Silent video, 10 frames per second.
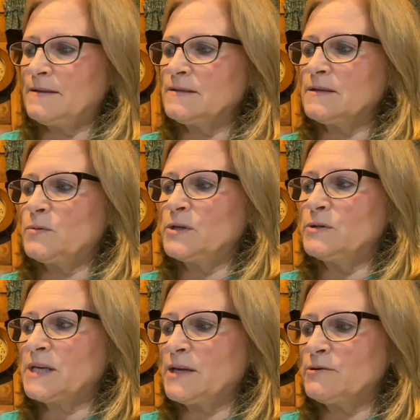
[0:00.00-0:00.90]
So when you
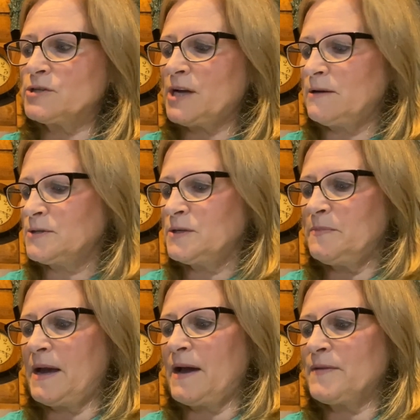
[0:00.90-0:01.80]
take your child to the
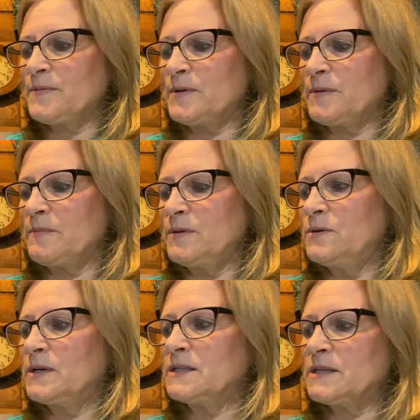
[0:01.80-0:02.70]
bathroom,
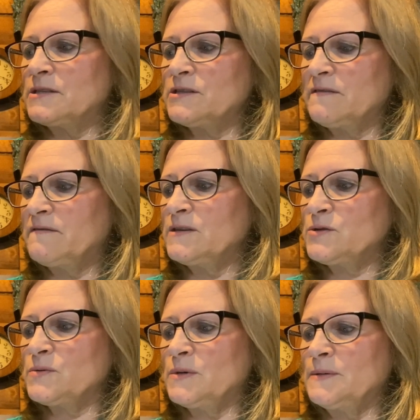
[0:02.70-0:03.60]
you can touch the
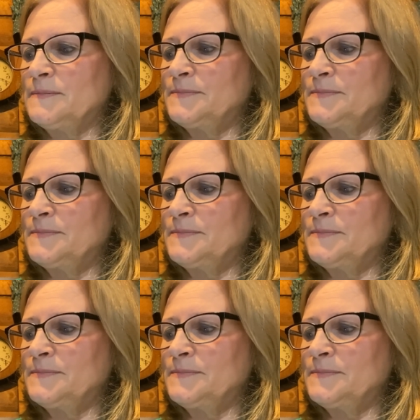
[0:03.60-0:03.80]
visual.